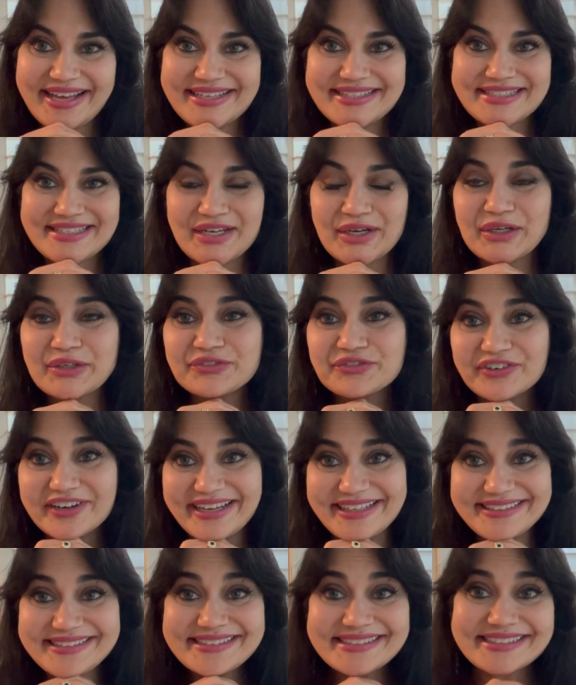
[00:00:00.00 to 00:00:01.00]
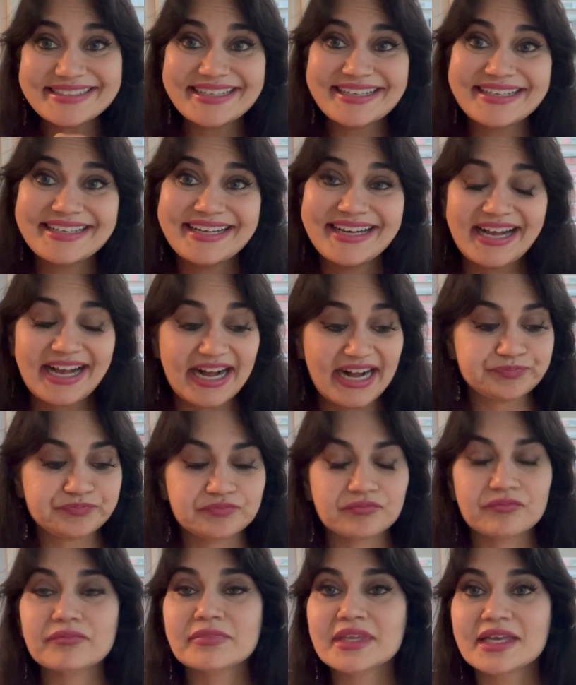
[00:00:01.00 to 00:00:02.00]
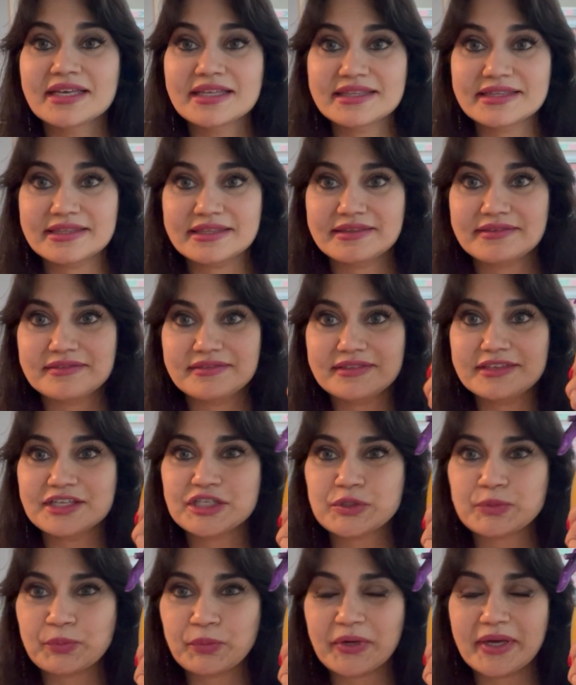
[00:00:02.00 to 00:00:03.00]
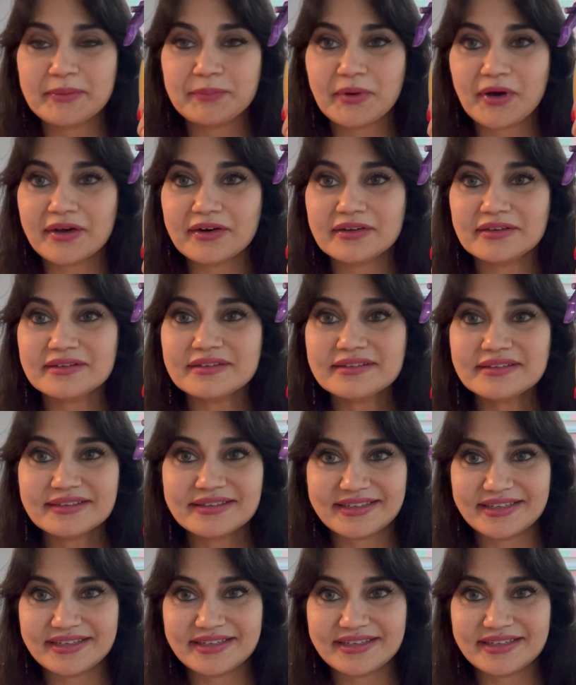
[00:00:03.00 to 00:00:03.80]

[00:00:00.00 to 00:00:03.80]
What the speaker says: So friends, this spray bottle